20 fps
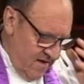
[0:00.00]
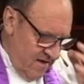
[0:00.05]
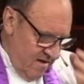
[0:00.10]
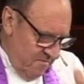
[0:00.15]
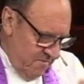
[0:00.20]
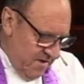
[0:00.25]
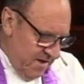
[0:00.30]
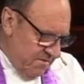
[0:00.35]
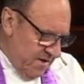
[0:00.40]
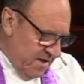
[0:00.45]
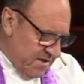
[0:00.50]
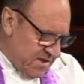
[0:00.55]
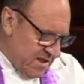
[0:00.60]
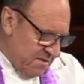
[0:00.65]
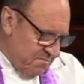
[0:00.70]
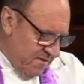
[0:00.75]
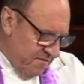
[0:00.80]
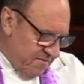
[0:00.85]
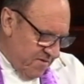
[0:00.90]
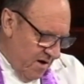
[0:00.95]
We read
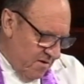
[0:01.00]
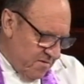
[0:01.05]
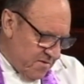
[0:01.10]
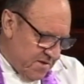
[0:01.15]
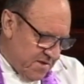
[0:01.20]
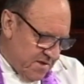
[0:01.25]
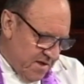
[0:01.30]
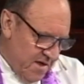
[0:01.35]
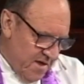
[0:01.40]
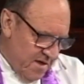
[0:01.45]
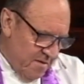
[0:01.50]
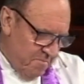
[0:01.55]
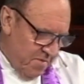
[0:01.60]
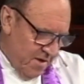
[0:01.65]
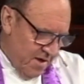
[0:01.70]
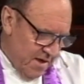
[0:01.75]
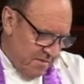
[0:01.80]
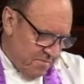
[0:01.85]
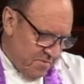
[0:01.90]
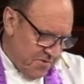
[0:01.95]
some of those
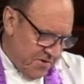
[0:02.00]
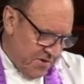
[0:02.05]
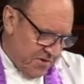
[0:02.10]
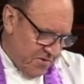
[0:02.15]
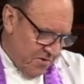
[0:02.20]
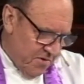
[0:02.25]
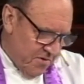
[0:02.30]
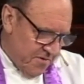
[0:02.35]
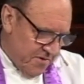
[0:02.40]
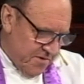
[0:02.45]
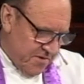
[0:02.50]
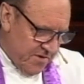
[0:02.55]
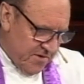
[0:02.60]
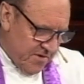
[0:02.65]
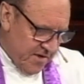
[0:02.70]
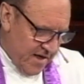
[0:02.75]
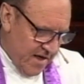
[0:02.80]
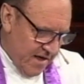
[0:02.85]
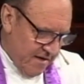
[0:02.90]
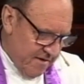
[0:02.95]
Bible stories
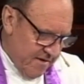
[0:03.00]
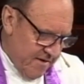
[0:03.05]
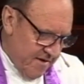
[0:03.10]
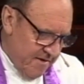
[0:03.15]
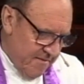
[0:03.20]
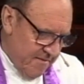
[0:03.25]
together.